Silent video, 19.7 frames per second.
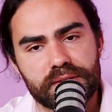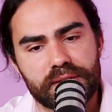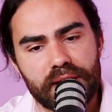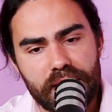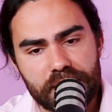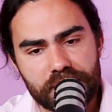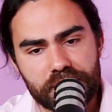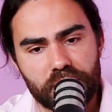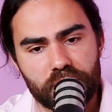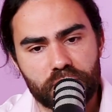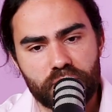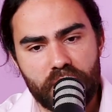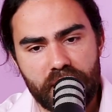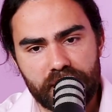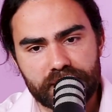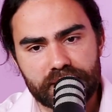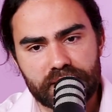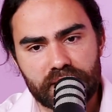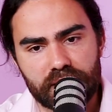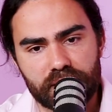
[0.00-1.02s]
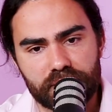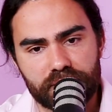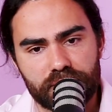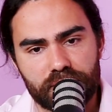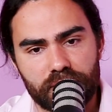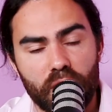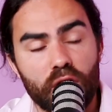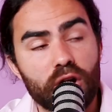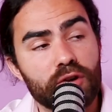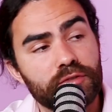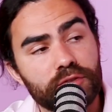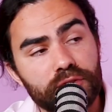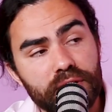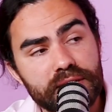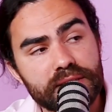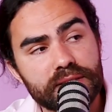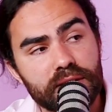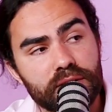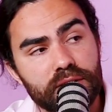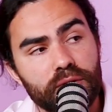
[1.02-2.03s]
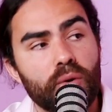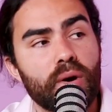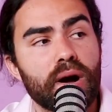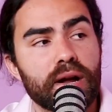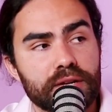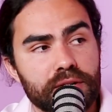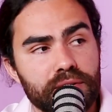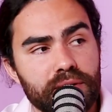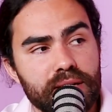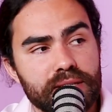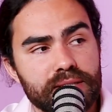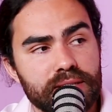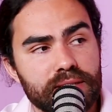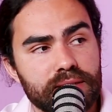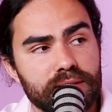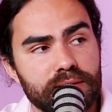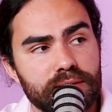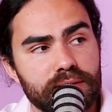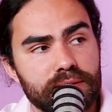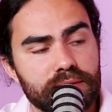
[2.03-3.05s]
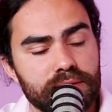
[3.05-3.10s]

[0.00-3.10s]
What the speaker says: Daniel Radcliffe overrated or underrated?